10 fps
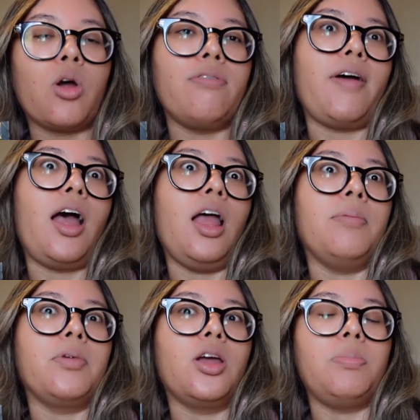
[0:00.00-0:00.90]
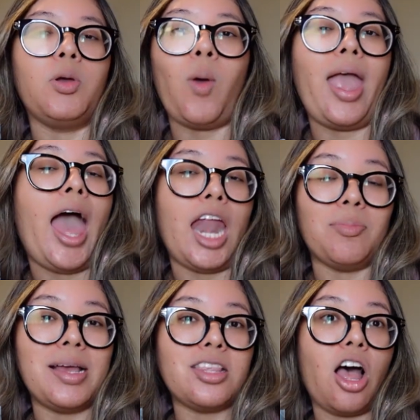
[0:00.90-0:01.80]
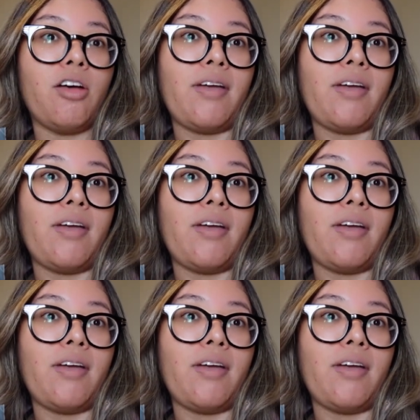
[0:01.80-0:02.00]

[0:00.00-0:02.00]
or if I'm going to be way ahead of myself